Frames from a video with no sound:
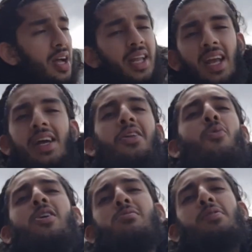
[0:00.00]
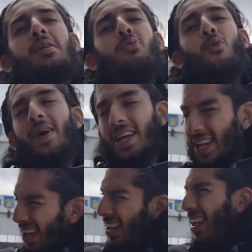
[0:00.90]
can it get any worse, people, man?
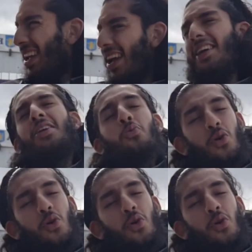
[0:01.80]
Can it get any